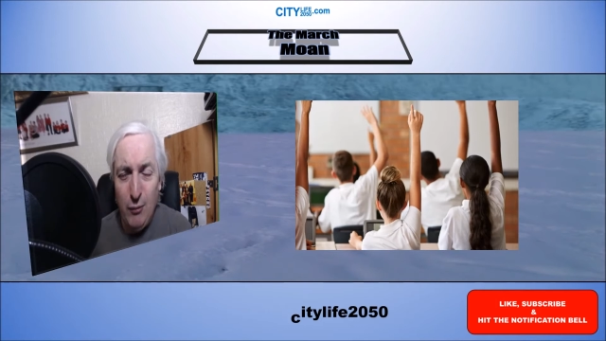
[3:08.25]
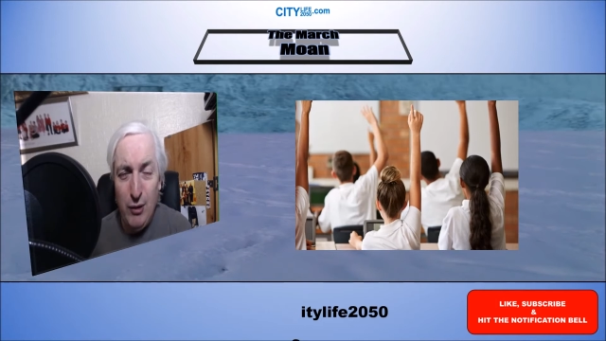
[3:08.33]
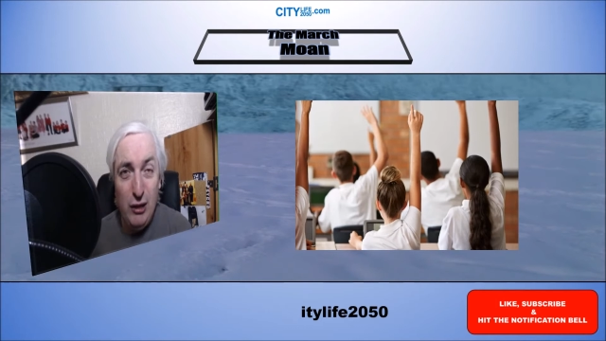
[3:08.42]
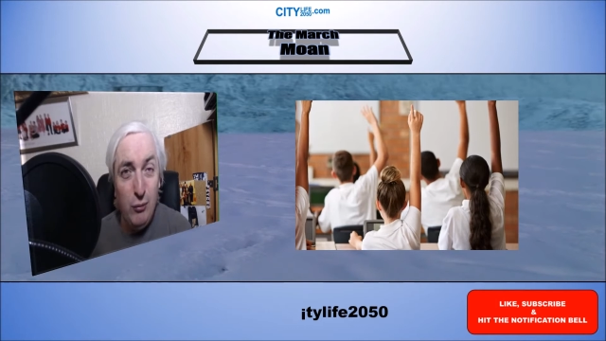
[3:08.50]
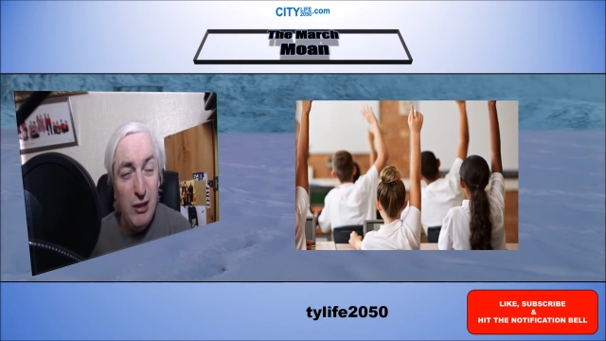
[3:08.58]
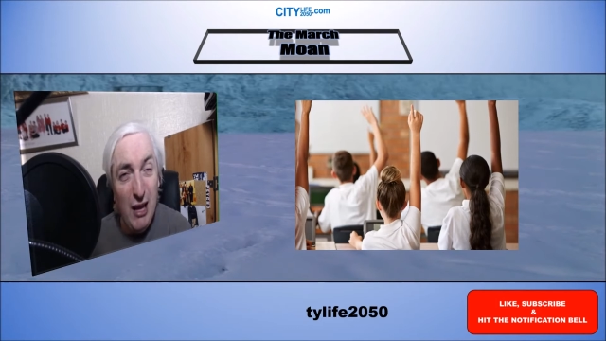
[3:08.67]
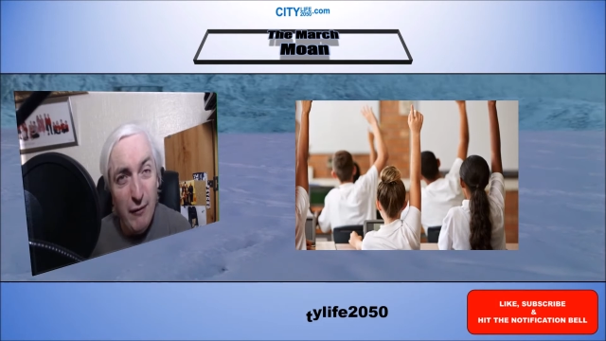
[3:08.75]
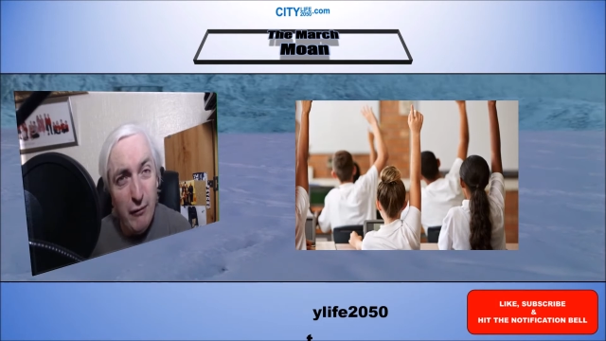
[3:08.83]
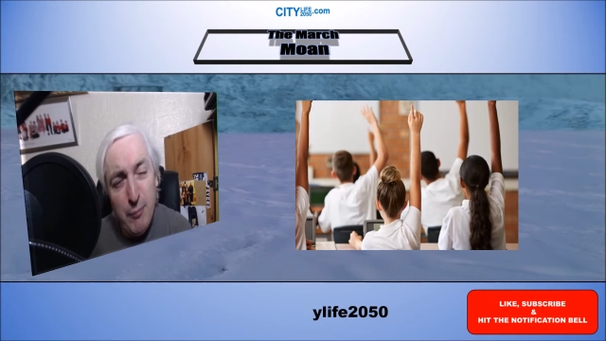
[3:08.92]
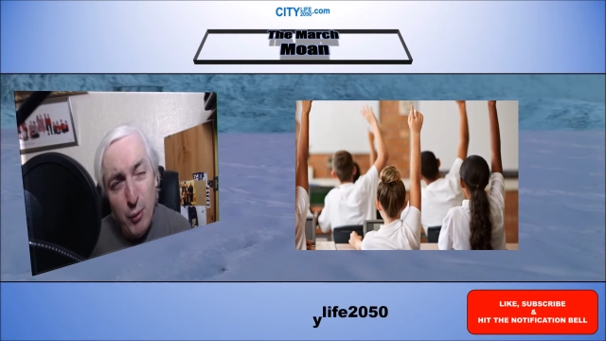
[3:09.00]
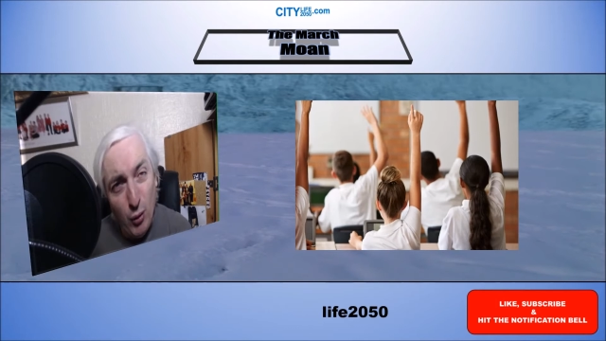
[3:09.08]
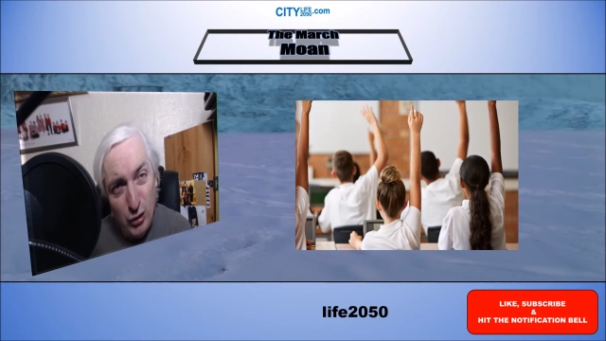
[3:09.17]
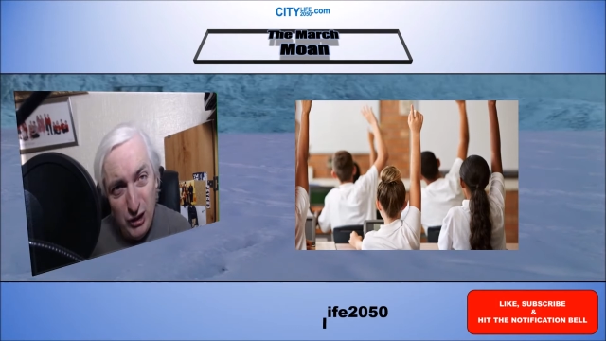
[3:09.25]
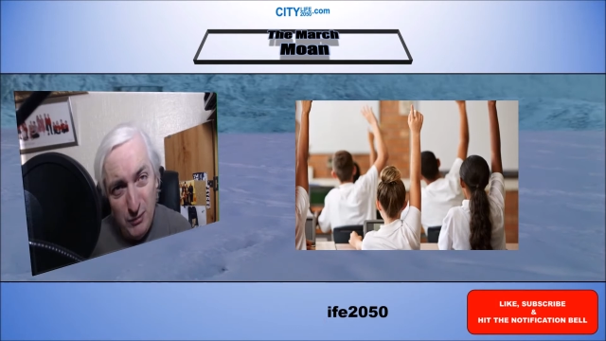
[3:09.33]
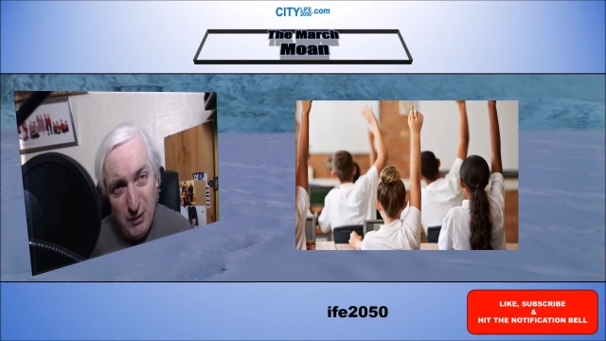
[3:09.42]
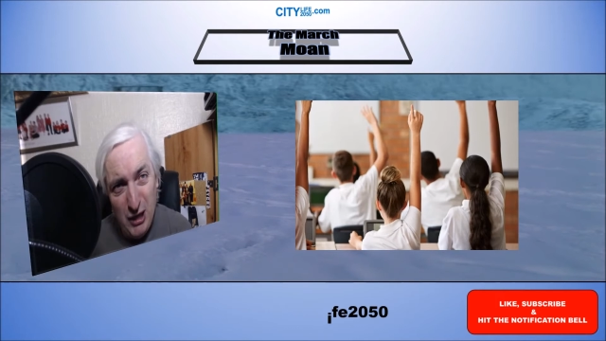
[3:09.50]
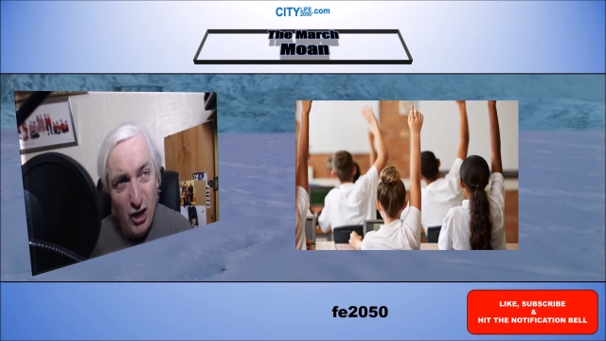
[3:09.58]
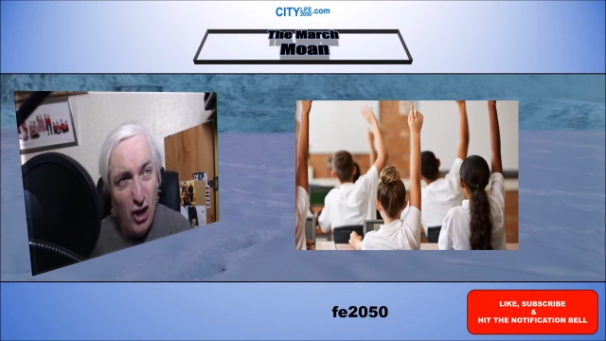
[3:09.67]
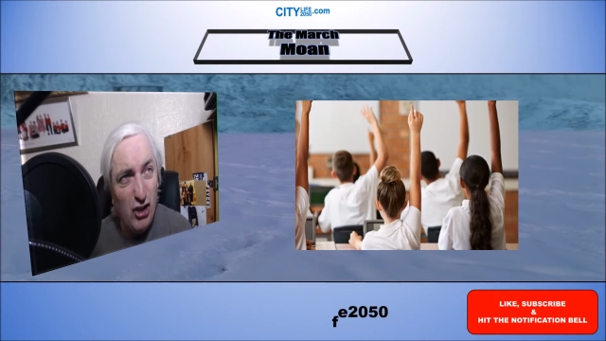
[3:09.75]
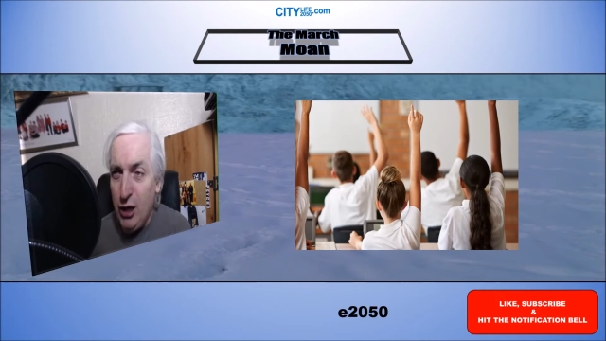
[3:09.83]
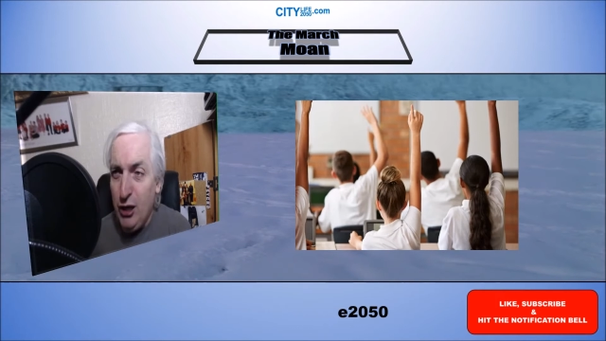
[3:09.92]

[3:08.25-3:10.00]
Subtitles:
this was never reported because